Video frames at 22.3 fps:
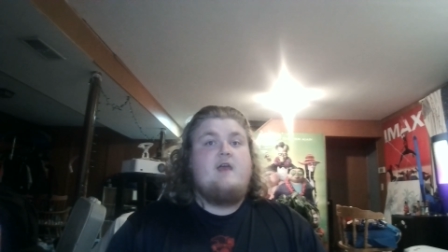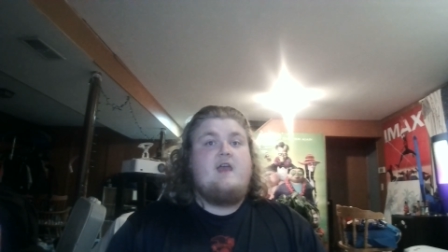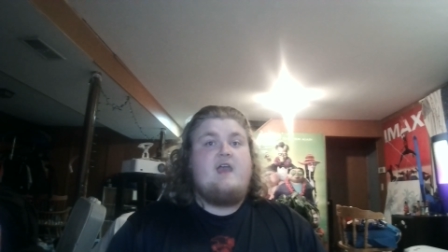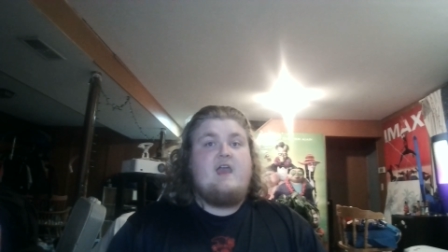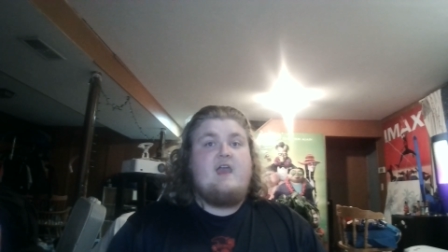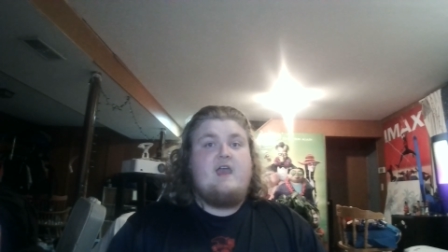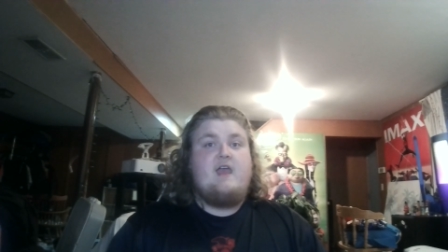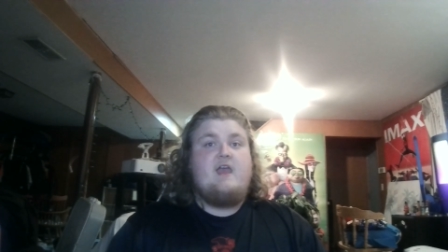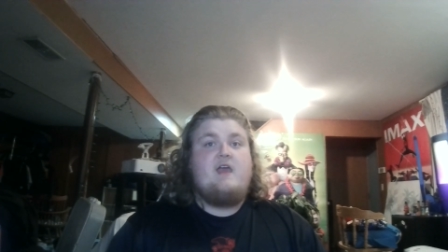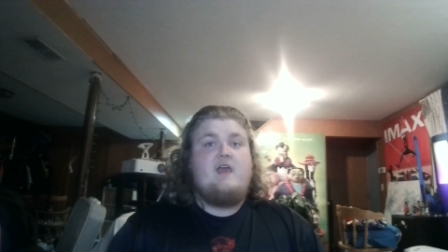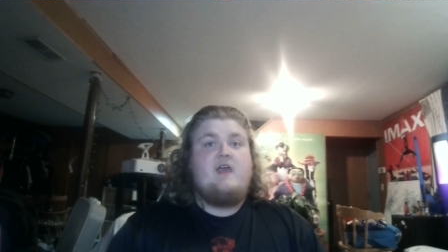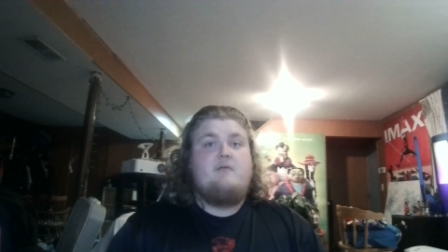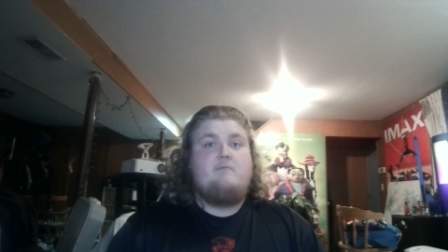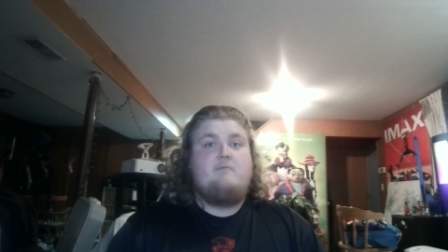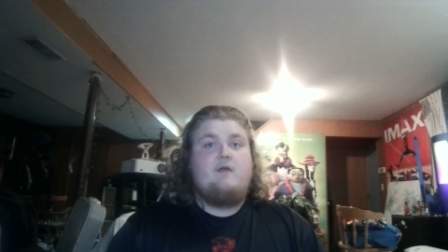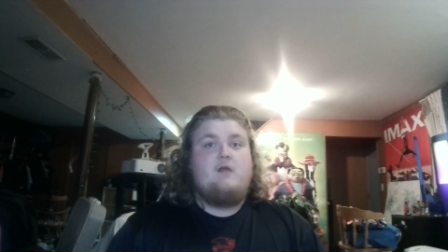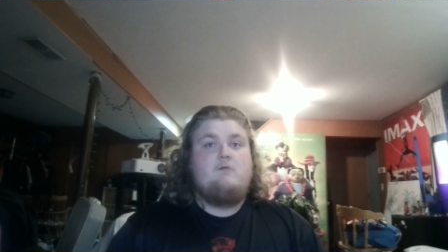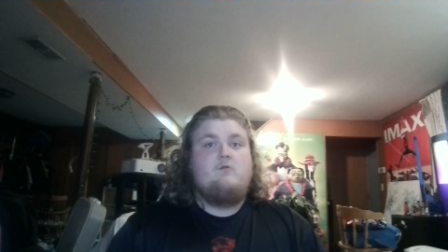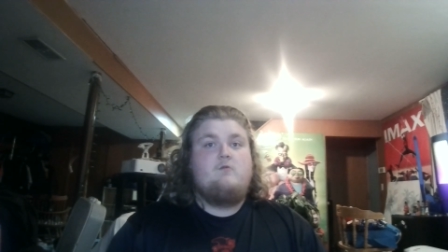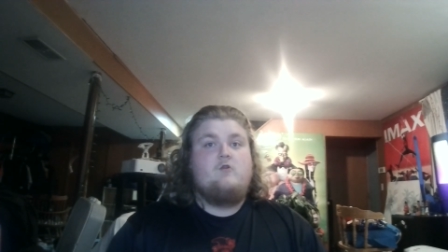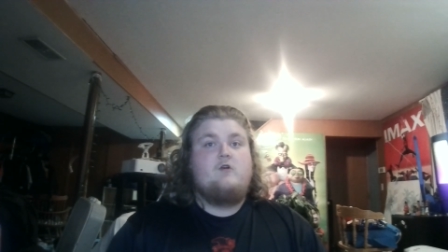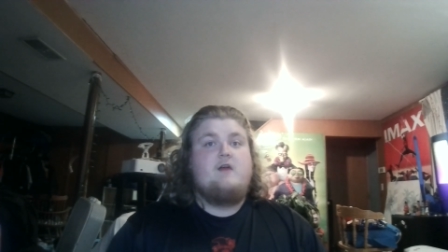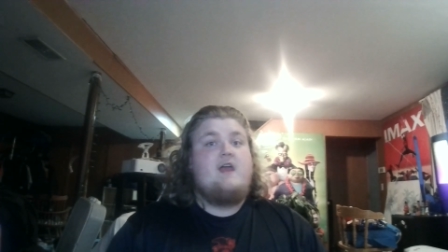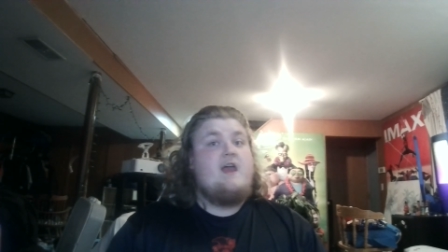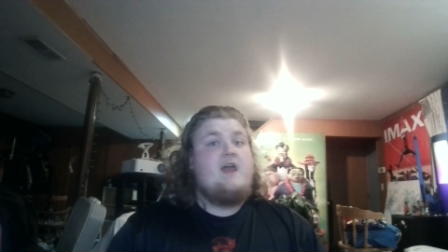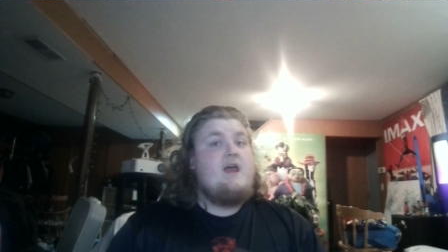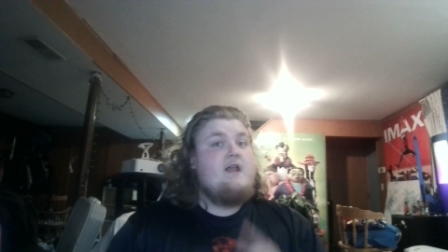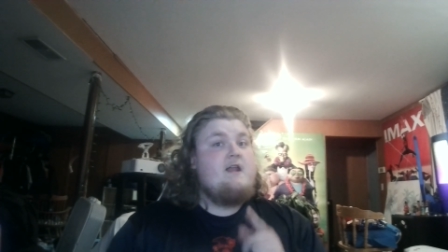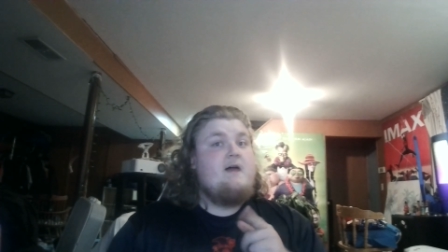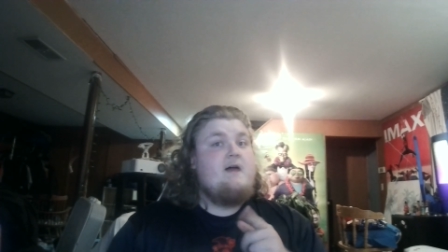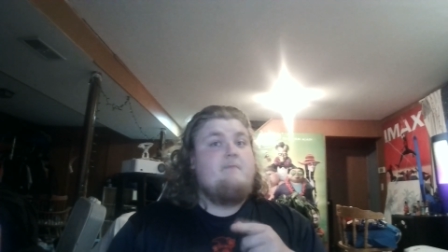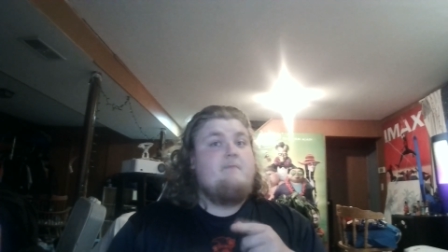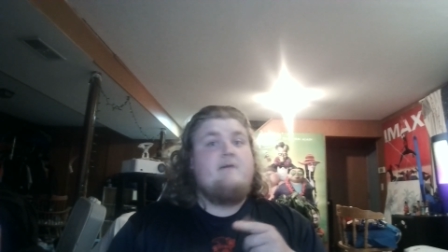and many more.
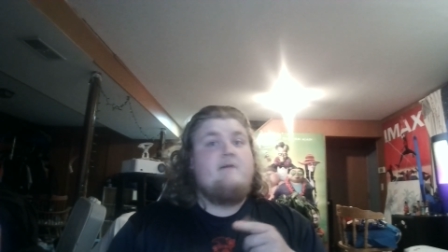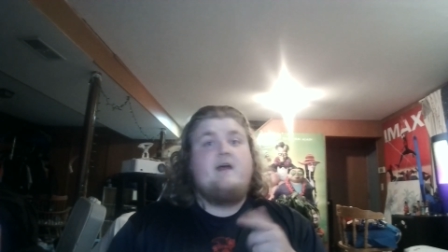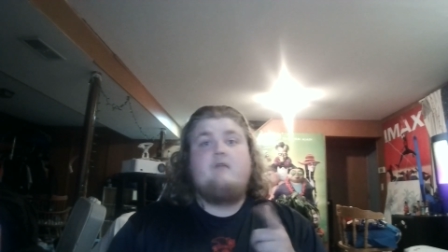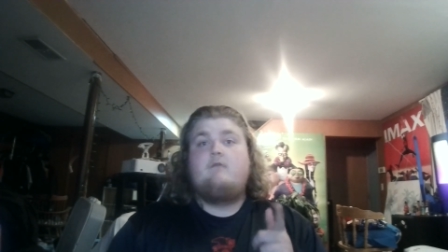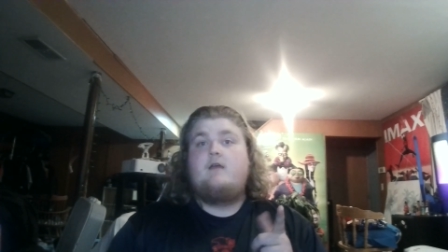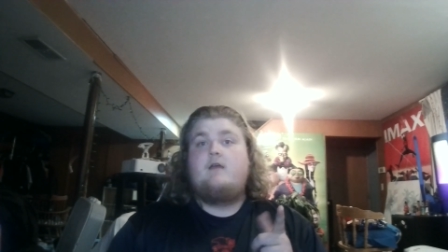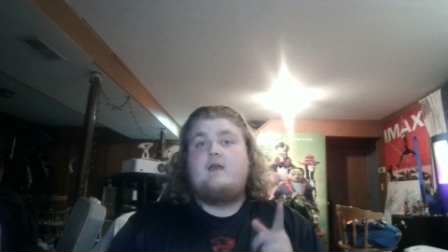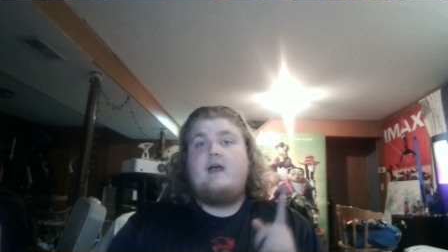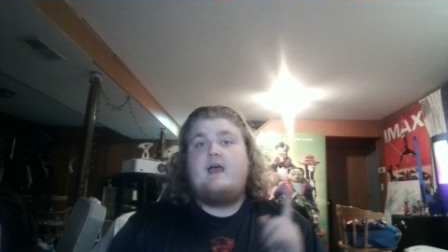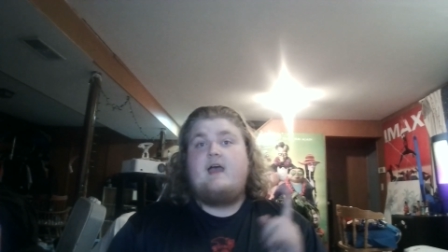And by the way,